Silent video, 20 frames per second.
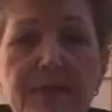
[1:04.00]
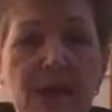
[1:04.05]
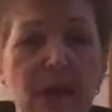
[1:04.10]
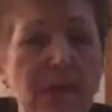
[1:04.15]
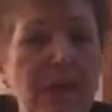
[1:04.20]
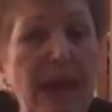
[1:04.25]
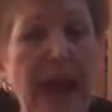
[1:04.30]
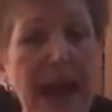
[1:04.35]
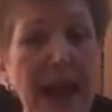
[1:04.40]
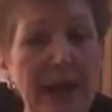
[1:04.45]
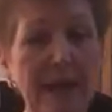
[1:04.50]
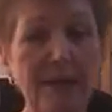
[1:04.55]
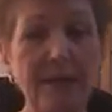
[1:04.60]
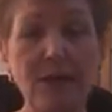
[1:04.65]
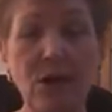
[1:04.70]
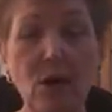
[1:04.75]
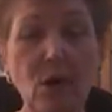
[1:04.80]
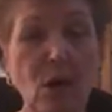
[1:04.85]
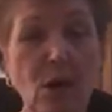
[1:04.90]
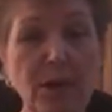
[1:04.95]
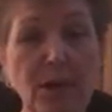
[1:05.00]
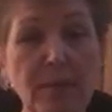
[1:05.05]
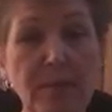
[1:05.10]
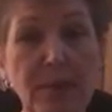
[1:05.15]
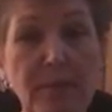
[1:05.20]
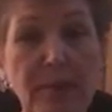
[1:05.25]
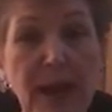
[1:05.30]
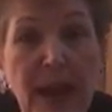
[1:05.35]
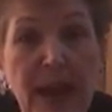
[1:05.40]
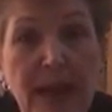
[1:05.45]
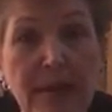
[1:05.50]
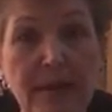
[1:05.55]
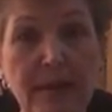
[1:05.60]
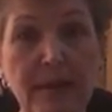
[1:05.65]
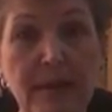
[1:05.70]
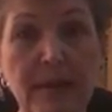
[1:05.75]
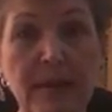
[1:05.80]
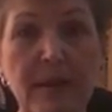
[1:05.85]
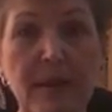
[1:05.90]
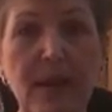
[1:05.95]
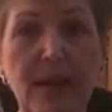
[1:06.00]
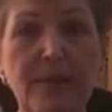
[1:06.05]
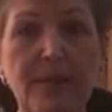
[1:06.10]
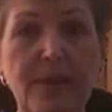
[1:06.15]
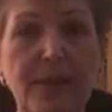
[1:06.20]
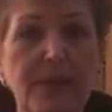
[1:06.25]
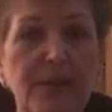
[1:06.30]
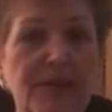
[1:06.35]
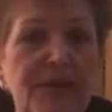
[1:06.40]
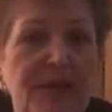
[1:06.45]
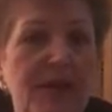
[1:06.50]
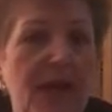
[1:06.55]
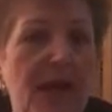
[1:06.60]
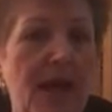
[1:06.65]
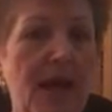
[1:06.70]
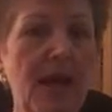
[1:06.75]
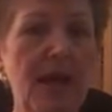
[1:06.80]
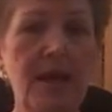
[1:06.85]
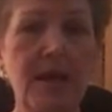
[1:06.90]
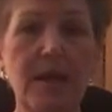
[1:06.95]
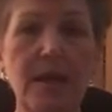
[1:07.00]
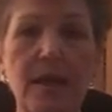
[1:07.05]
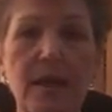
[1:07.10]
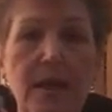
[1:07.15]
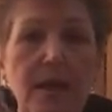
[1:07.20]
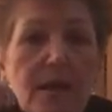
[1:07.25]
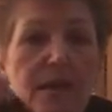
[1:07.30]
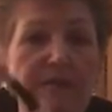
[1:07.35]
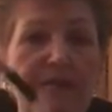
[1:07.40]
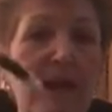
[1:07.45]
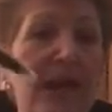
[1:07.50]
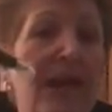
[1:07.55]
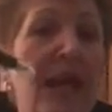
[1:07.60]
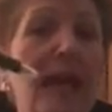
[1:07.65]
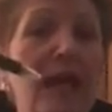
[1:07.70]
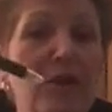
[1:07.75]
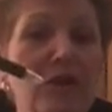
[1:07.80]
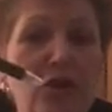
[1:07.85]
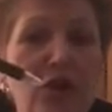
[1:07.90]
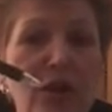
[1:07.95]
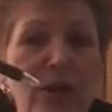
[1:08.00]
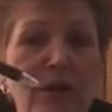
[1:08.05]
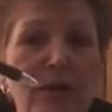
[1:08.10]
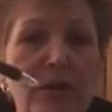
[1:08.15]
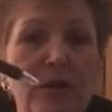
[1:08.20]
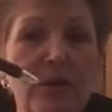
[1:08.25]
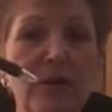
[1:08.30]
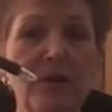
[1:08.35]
a pen, they'll hold up a pen and they'll say vacation.